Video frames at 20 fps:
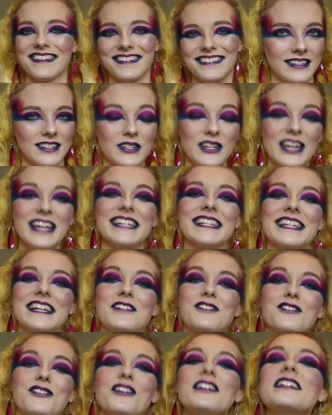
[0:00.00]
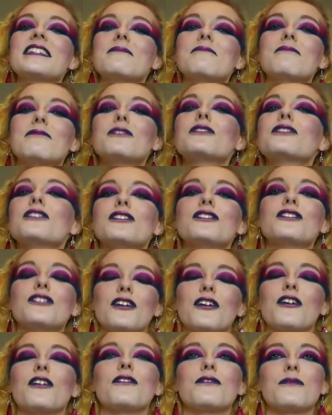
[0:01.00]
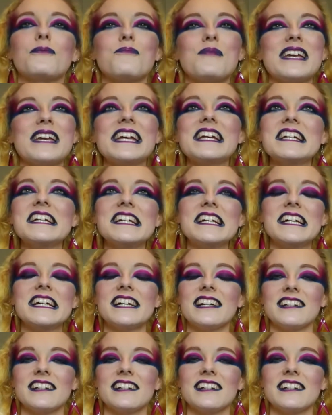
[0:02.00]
So yes, enjoy some footage of me